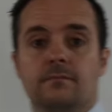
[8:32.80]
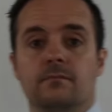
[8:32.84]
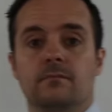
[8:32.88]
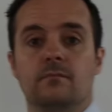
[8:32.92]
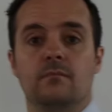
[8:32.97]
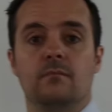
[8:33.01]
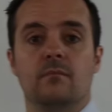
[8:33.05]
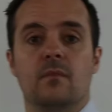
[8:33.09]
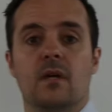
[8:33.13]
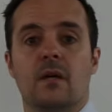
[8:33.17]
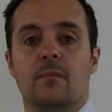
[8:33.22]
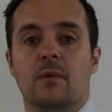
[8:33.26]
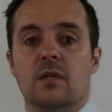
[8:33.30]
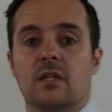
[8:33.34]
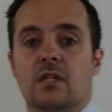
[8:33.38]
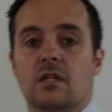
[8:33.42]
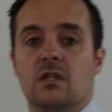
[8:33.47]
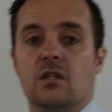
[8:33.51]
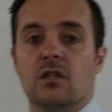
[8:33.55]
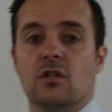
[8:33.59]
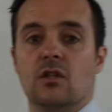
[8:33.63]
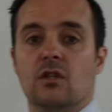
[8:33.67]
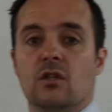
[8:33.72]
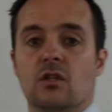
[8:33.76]

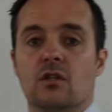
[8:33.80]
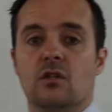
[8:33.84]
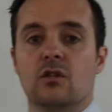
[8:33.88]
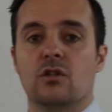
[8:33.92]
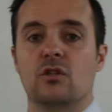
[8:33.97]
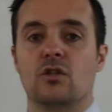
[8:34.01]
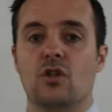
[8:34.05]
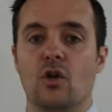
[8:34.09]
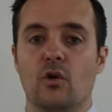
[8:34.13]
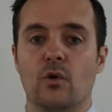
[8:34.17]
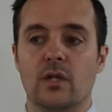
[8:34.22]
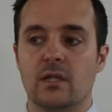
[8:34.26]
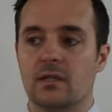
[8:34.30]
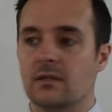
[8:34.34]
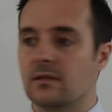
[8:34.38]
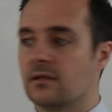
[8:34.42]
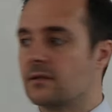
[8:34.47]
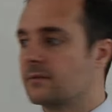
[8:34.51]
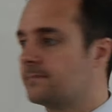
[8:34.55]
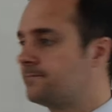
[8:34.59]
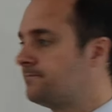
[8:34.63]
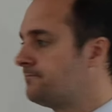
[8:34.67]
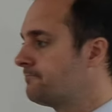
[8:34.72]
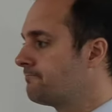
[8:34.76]
maybe
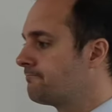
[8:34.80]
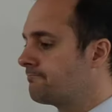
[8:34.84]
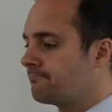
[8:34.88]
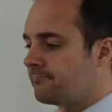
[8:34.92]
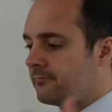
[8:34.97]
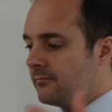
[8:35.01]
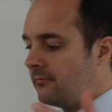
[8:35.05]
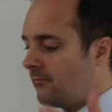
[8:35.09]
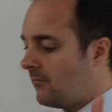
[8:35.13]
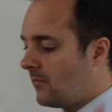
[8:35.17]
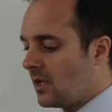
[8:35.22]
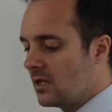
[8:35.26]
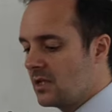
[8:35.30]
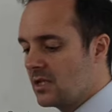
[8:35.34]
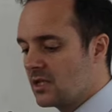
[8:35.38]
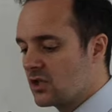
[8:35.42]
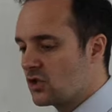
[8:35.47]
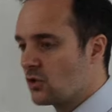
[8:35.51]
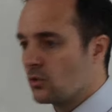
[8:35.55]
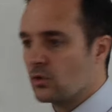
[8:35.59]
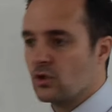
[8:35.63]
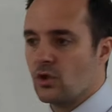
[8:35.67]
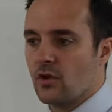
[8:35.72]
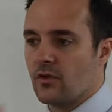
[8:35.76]
going
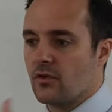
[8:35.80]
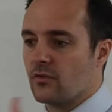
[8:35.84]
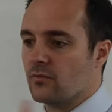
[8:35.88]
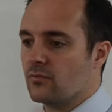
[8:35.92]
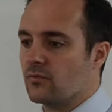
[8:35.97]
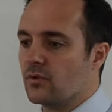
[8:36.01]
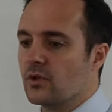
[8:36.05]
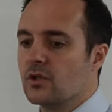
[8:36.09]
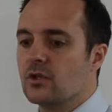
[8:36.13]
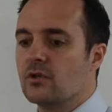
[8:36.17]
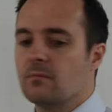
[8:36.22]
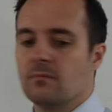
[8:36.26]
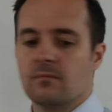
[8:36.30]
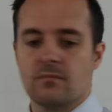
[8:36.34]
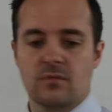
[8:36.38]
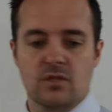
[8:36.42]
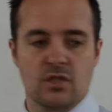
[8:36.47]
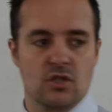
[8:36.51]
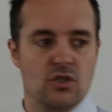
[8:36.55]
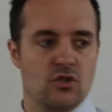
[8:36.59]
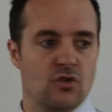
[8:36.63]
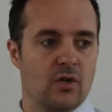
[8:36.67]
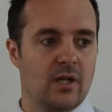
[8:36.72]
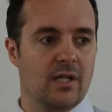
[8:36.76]
into another room
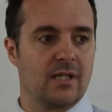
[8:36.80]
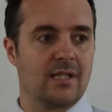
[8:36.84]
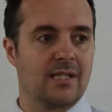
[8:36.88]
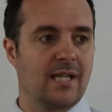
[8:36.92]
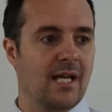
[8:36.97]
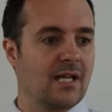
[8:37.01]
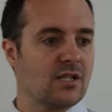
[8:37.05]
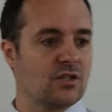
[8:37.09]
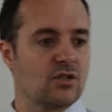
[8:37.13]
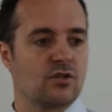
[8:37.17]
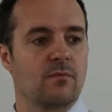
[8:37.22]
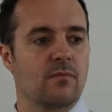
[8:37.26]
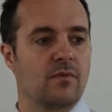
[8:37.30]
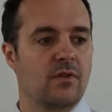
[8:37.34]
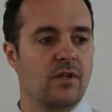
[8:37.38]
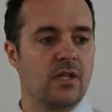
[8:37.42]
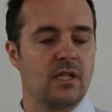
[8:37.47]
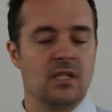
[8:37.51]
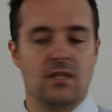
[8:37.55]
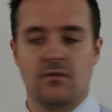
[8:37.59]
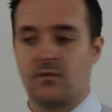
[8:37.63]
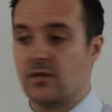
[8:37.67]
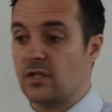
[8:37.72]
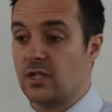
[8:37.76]
to try and get
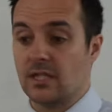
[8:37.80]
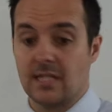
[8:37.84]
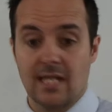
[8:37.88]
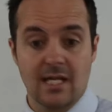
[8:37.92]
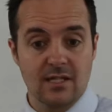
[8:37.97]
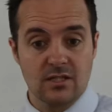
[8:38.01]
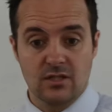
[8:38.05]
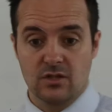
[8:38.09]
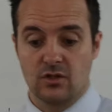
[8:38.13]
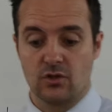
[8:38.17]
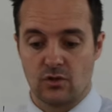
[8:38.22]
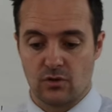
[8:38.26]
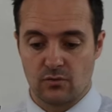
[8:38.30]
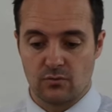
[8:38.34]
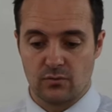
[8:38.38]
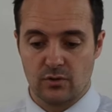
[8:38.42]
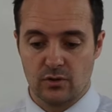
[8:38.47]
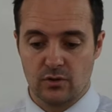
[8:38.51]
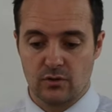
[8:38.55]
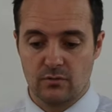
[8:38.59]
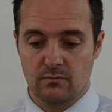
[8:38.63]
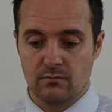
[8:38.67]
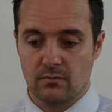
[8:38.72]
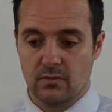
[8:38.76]
something, and then you get to the other
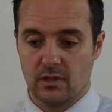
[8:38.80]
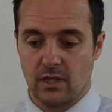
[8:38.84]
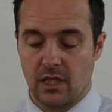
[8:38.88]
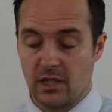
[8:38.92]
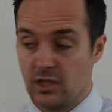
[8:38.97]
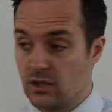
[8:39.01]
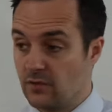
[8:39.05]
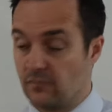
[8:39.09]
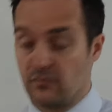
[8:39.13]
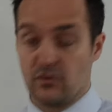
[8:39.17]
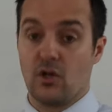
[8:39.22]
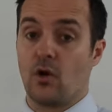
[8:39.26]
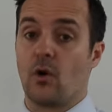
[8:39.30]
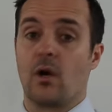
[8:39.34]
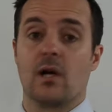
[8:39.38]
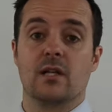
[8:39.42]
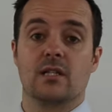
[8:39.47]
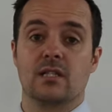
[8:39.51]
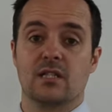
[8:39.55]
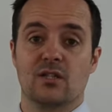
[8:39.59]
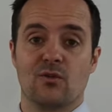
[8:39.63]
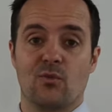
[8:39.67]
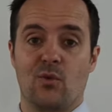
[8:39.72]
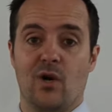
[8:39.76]
room and you've no
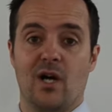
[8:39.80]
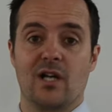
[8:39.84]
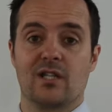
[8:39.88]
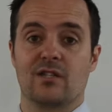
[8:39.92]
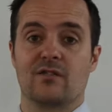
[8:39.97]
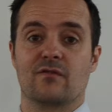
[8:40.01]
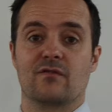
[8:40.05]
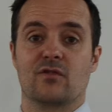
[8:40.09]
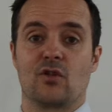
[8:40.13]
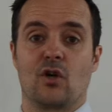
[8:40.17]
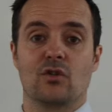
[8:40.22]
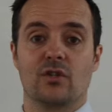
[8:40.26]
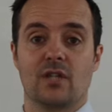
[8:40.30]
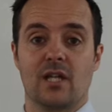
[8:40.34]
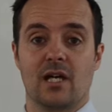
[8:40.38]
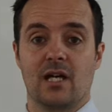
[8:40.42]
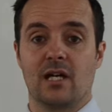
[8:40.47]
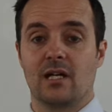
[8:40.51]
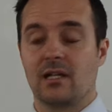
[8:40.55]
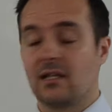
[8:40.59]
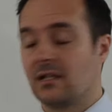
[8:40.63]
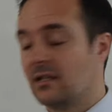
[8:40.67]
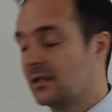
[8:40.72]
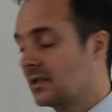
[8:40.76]
idea why you've gone
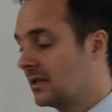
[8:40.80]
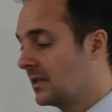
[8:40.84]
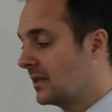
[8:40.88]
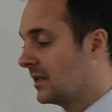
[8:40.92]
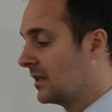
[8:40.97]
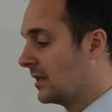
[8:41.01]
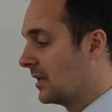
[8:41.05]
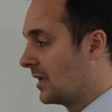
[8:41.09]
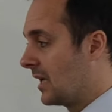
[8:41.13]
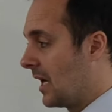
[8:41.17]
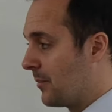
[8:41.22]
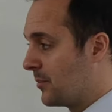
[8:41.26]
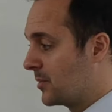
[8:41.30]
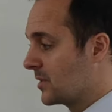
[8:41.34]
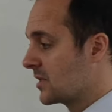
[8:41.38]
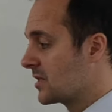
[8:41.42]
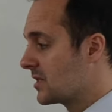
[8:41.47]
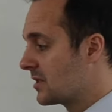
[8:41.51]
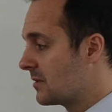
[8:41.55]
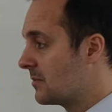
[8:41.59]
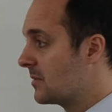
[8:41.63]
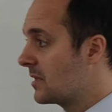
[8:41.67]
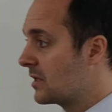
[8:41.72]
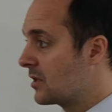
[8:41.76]
there? Happens
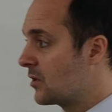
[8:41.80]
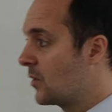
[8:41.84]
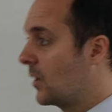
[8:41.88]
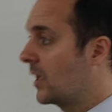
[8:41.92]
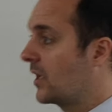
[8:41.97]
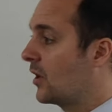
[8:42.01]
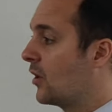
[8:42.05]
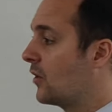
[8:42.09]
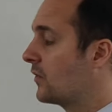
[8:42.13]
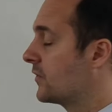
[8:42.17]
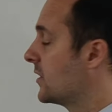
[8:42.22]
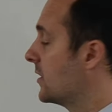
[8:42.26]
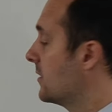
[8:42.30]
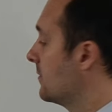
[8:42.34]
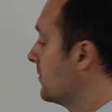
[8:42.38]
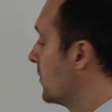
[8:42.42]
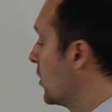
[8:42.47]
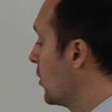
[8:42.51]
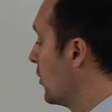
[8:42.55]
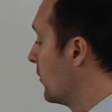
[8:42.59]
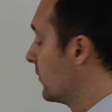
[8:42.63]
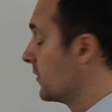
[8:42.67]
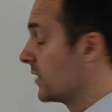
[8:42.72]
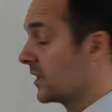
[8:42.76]
to me quite often,
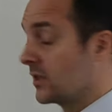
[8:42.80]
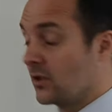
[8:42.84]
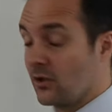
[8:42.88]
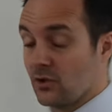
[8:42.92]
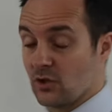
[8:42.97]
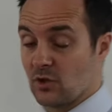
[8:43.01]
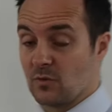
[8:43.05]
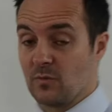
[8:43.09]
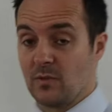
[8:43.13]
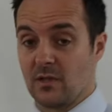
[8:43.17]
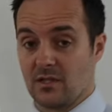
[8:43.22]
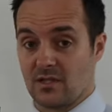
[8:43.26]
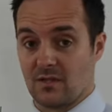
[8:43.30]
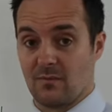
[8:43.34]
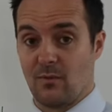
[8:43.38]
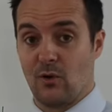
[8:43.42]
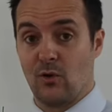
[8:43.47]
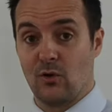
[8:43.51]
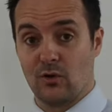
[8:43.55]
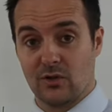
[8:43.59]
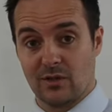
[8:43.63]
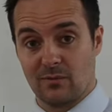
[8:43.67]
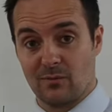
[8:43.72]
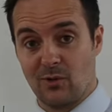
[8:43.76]
hopefully not just because I'm
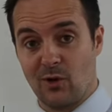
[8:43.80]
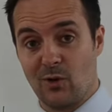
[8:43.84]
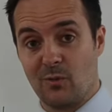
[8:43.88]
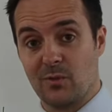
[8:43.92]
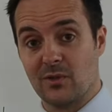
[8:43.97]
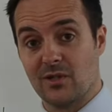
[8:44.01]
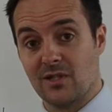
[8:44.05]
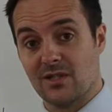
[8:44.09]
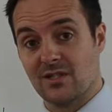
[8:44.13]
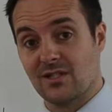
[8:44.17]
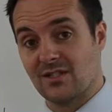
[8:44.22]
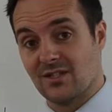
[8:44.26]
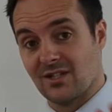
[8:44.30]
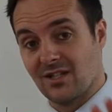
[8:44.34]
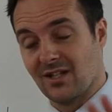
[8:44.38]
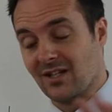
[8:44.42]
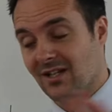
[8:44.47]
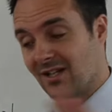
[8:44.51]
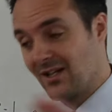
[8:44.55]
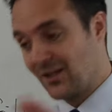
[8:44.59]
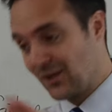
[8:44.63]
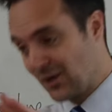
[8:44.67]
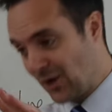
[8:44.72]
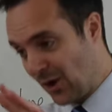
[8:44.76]
old. I'm hoping this is a
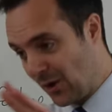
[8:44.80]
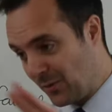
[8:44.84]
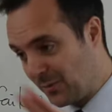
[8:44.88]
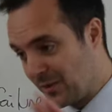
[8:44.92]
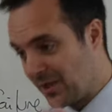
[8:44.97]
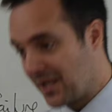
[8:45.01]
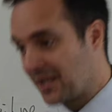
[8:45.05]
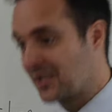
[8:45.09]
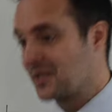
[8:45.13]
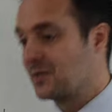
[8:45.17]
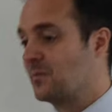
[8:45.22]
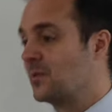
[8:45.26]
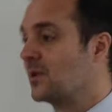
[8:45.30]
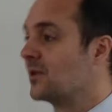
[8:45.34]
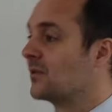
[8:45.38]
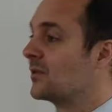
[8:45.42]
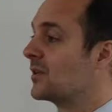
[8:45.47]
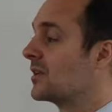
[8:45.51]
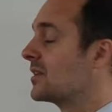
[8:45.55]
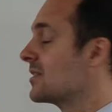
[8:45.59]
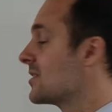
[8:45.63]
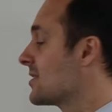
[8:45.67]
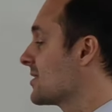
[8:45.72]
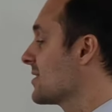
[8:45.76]
common
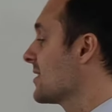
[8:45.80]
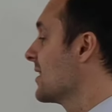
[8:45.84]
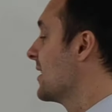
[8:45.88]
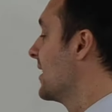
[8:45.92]
experience.